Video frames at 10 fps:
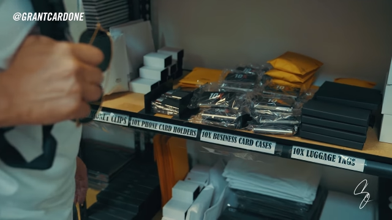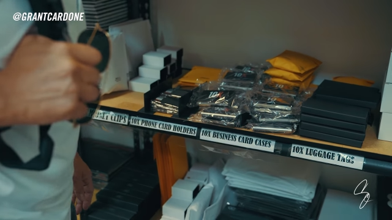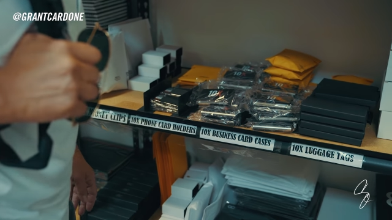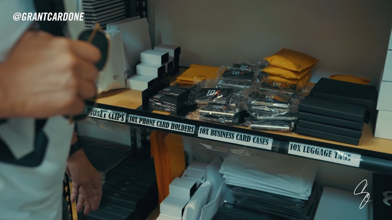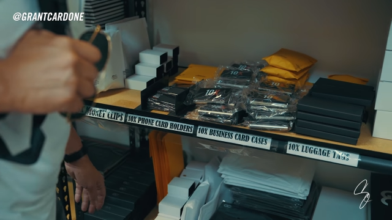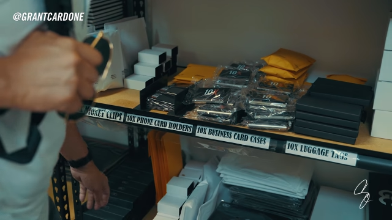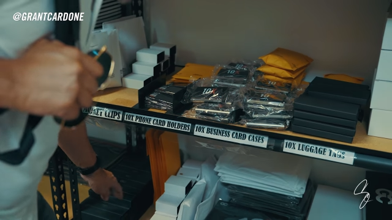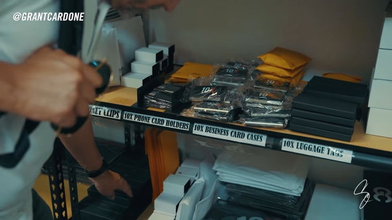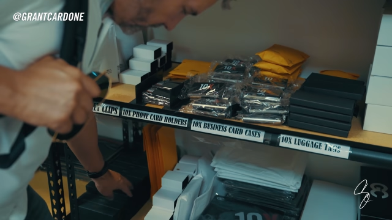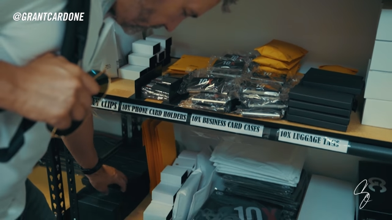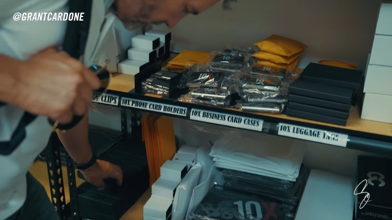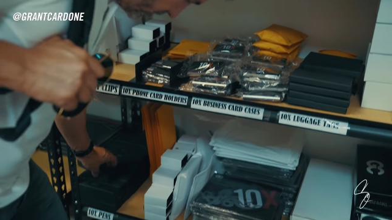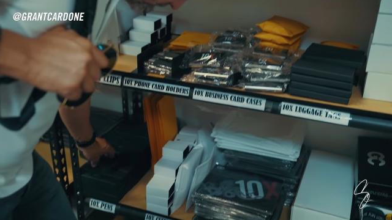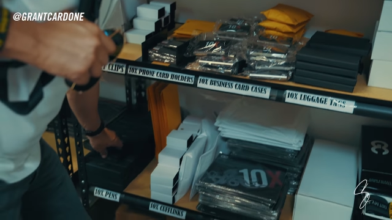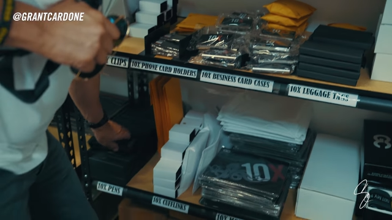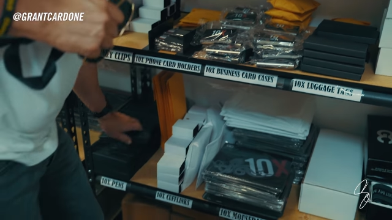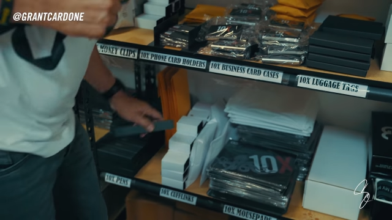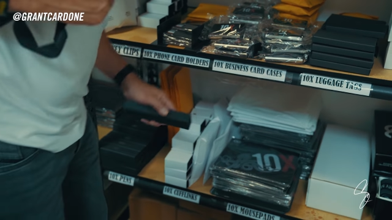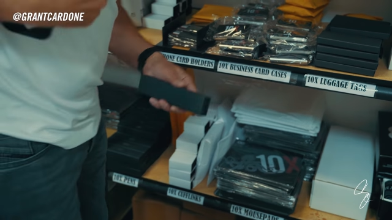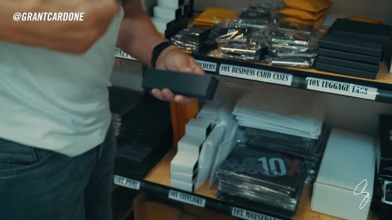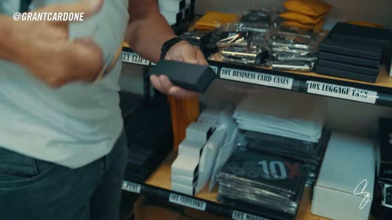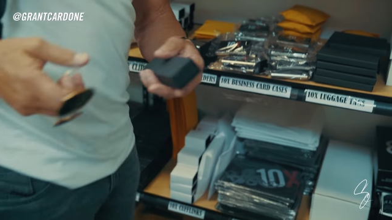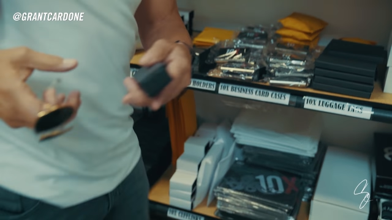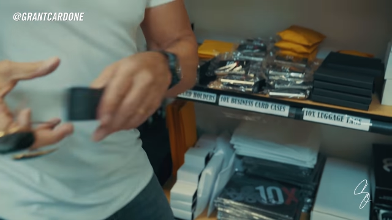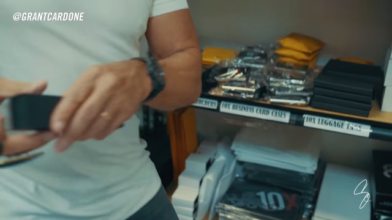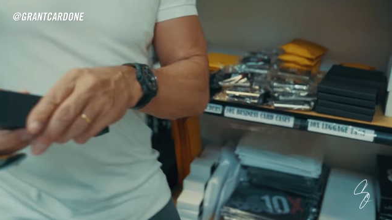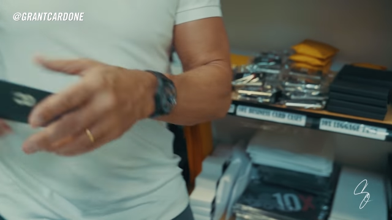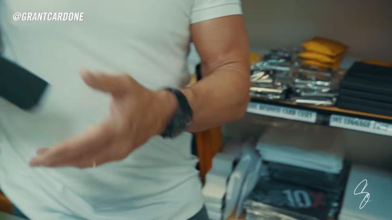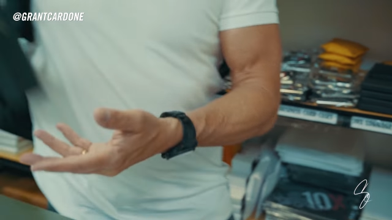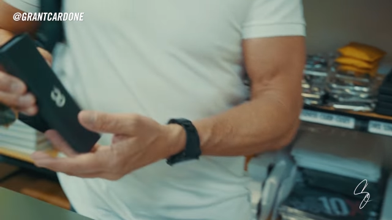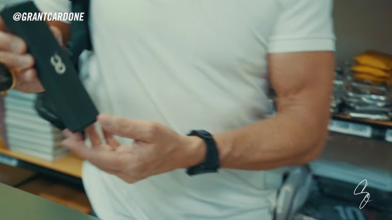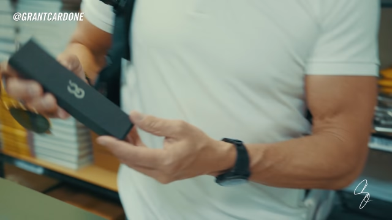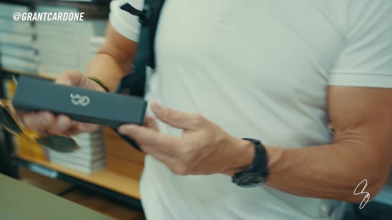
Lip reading: No face is visible, so there are no lips to read.